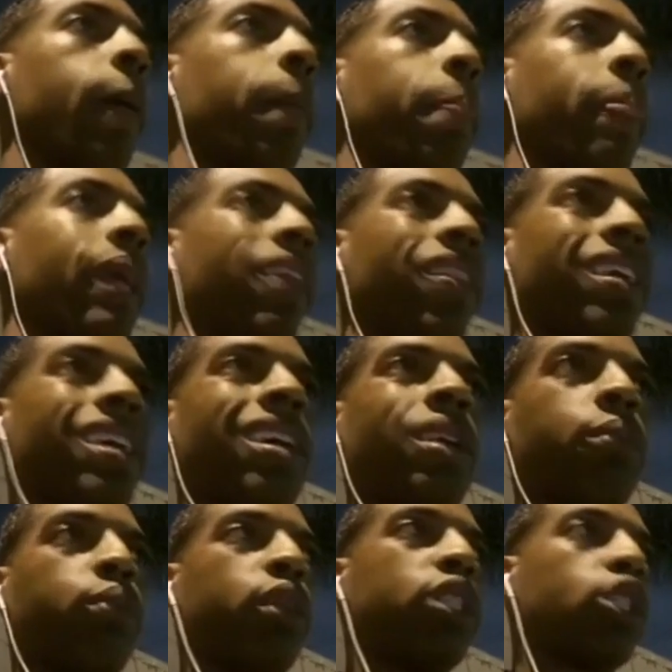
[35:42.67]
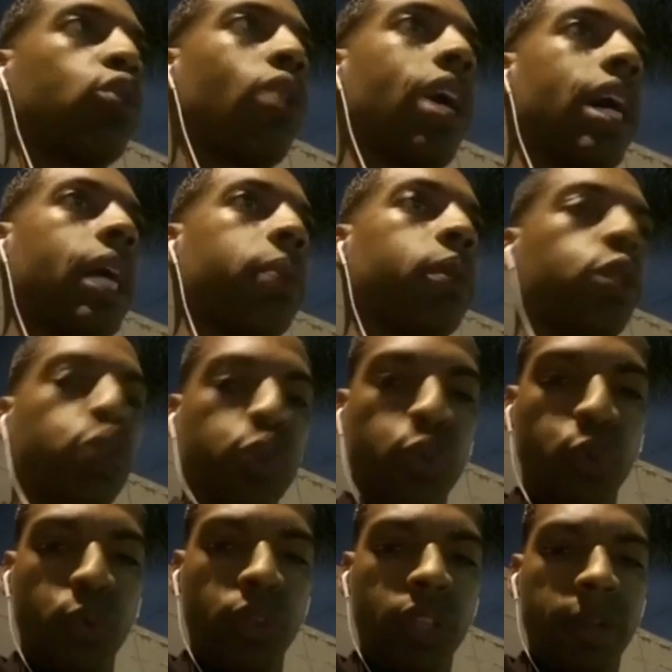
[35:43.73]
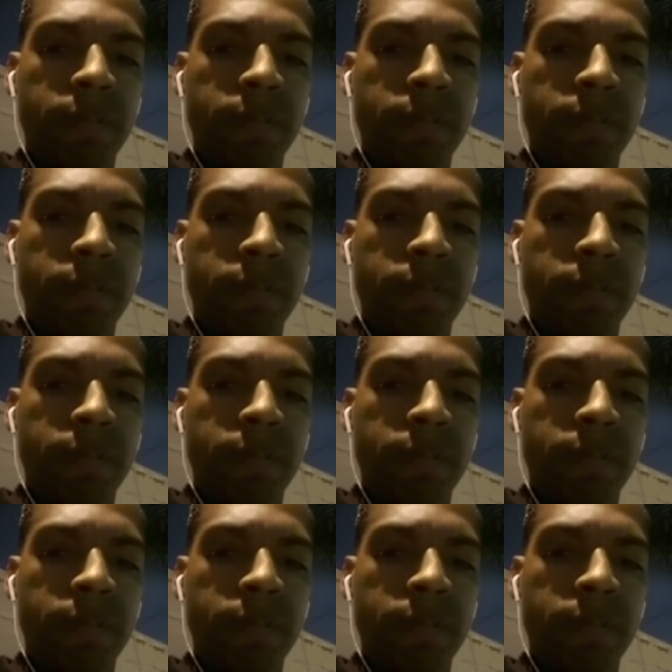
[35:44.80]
The Unprescribed Truth.